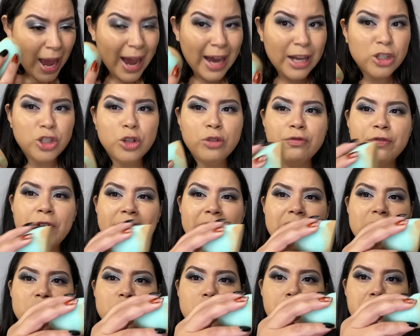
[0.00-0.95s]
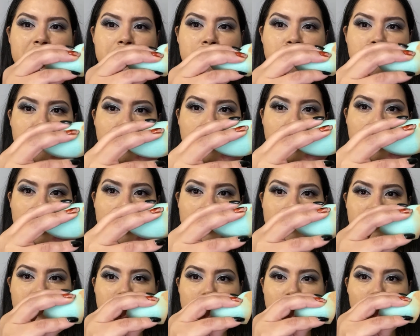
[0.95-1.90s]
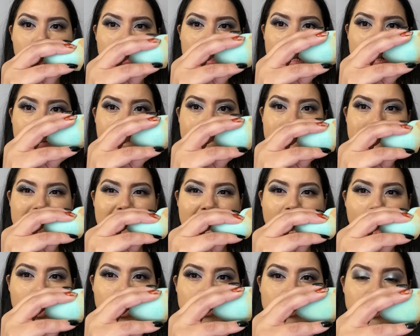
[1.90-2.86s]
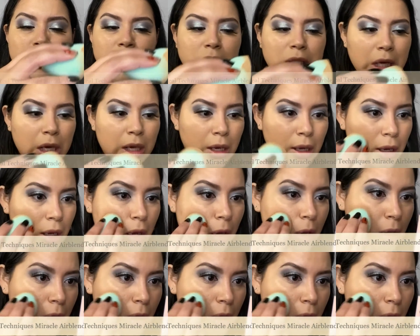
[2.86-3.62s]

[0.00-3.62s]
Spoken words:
I do find it to be more, you know, like bouncy.